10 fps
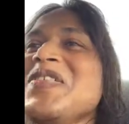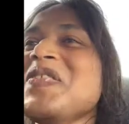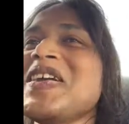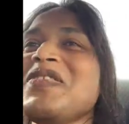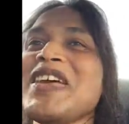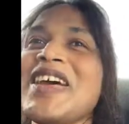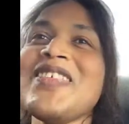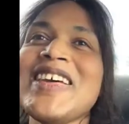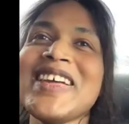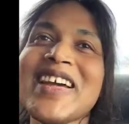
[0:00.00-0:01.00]
but if you
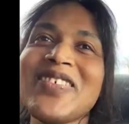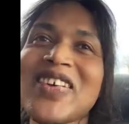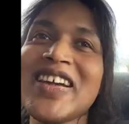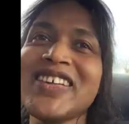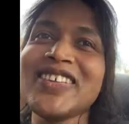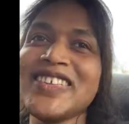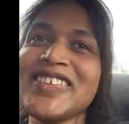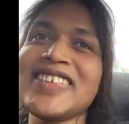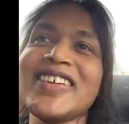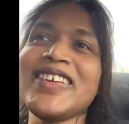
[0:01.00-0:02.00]
have that kind of
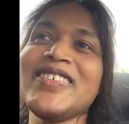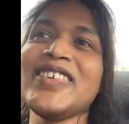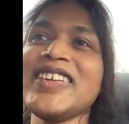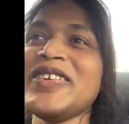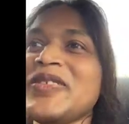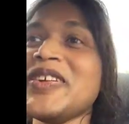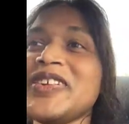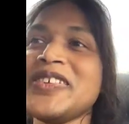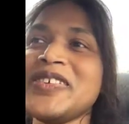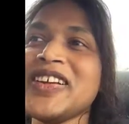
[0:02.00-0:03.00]
attitude, it's like you really don't want
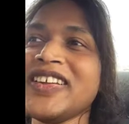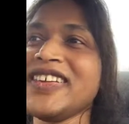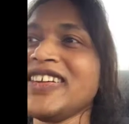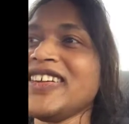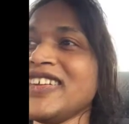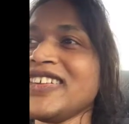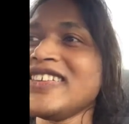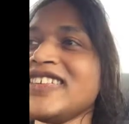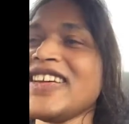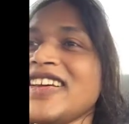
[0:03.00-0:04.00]
to do anything.
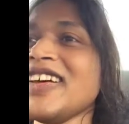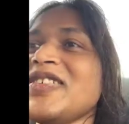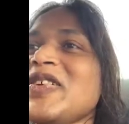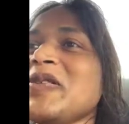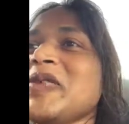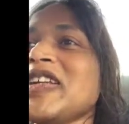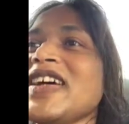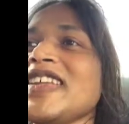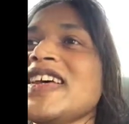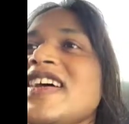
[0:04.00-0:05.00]
It's like I don't want to be
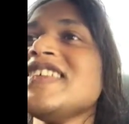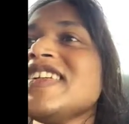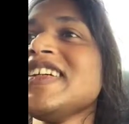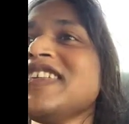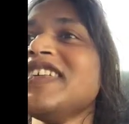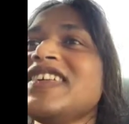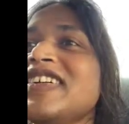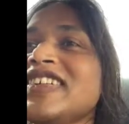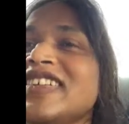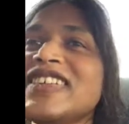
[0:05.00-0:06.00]
like that either.
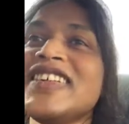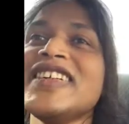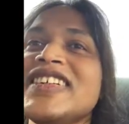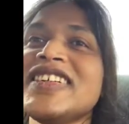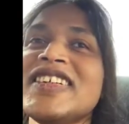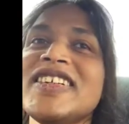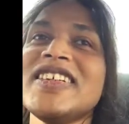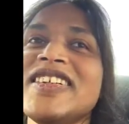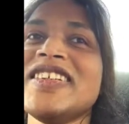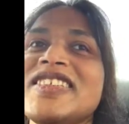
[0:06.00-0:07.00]

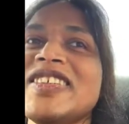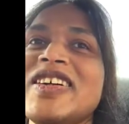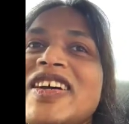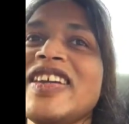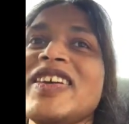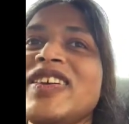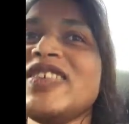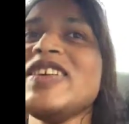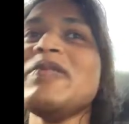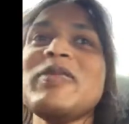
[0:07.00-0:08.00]
So I,
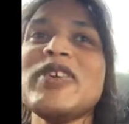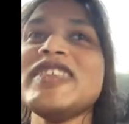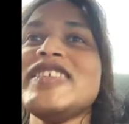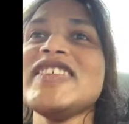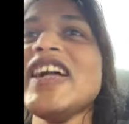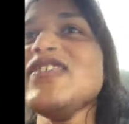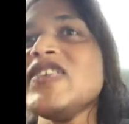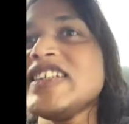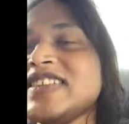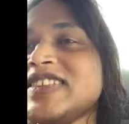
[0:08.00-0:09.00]
you need both
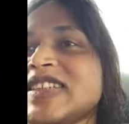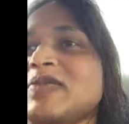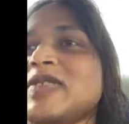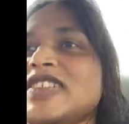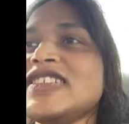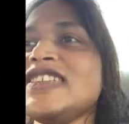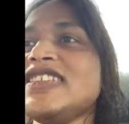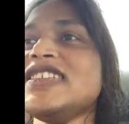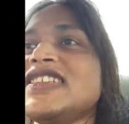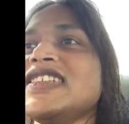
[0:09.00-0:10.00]

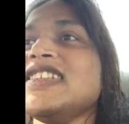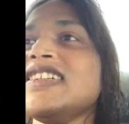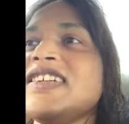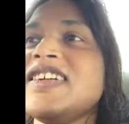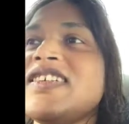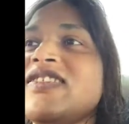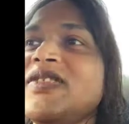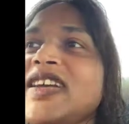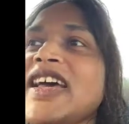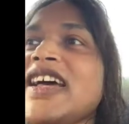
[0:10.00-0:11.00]
self-acceptance
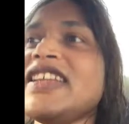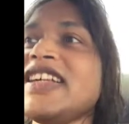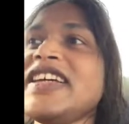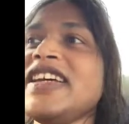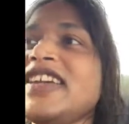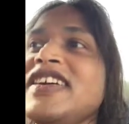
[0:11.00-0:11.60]
reality